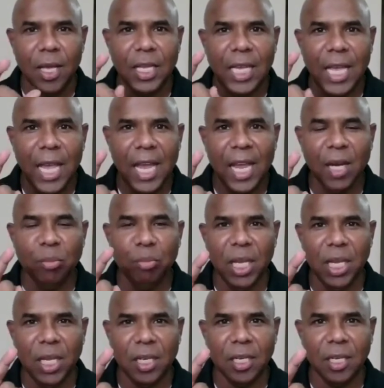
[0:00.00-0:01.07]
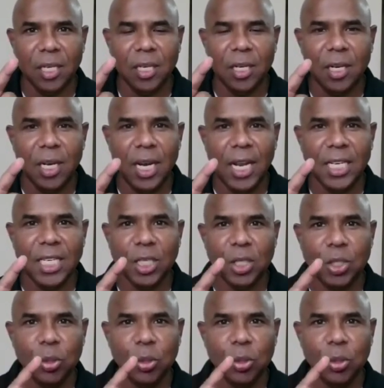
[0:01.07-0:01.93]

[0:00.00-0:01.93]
A and B related